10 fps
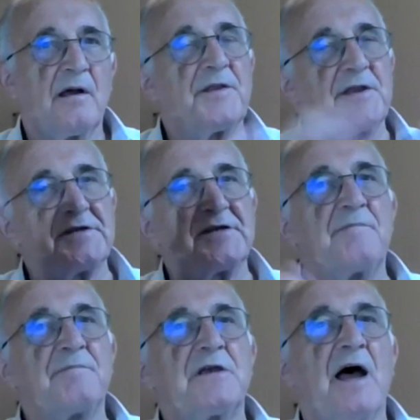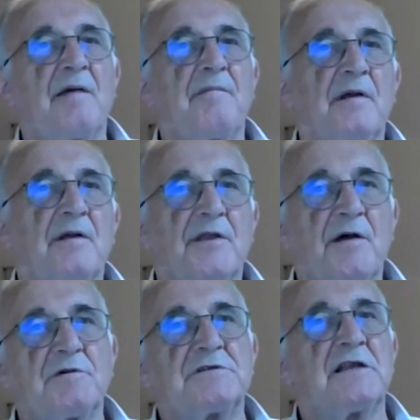At the same time,
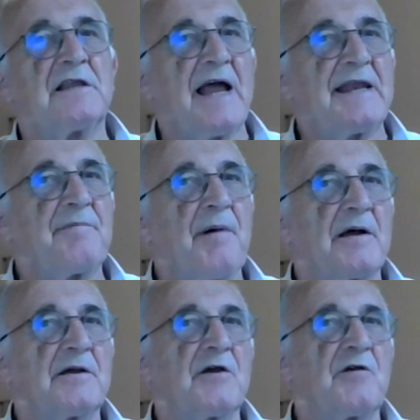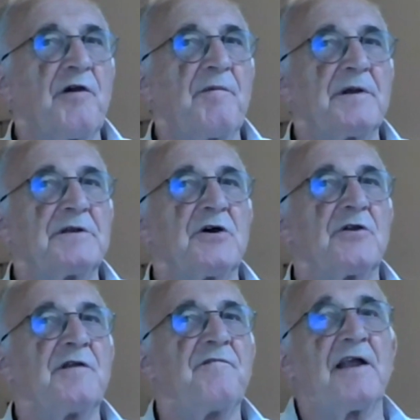there was a landmark agreement
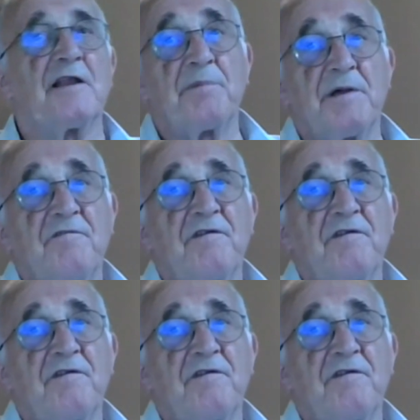on developing